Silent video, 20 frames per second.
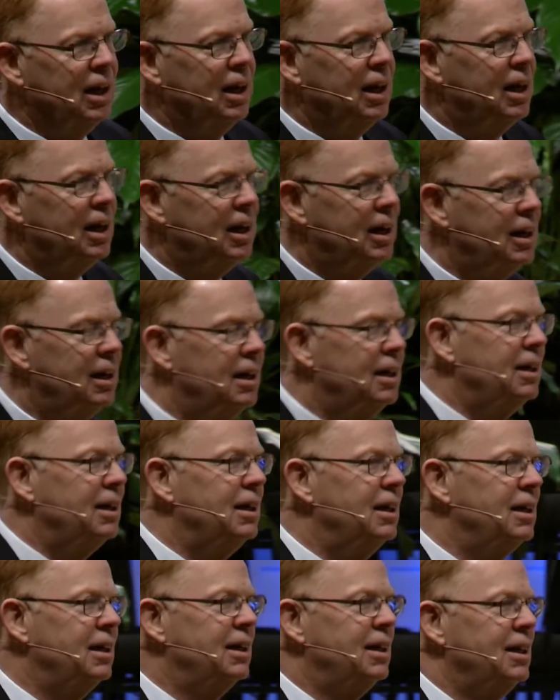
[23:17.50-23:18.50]
uh,
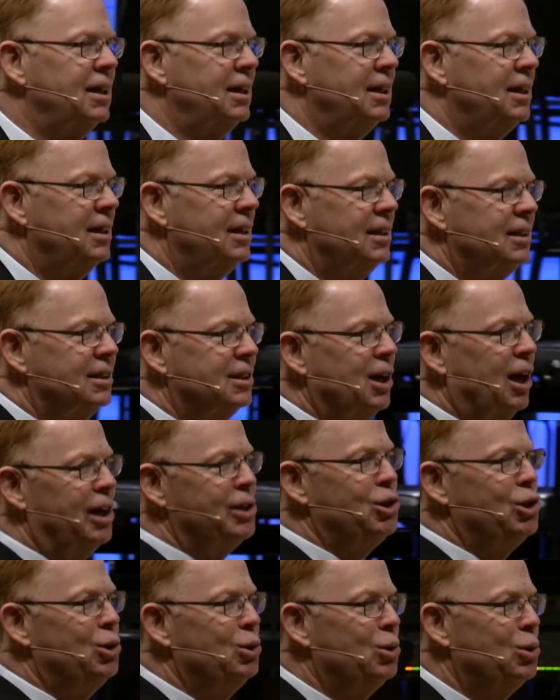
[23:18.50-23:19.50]
Scott,
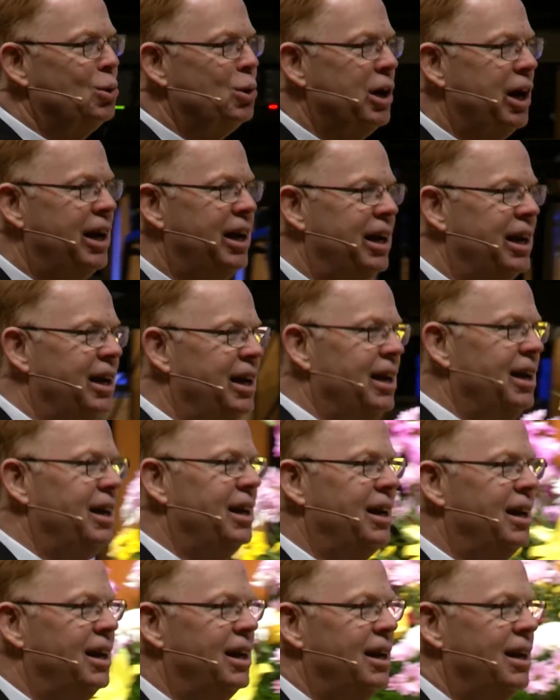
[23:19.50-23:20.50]
you doing okay?
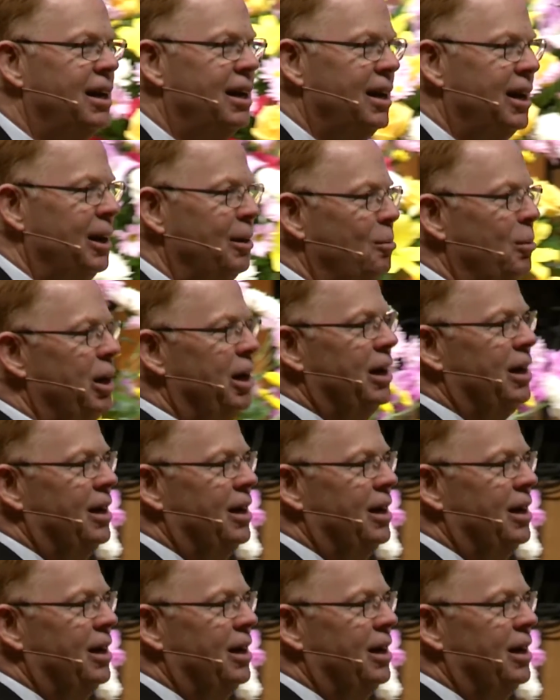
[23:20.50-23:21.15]
Amen.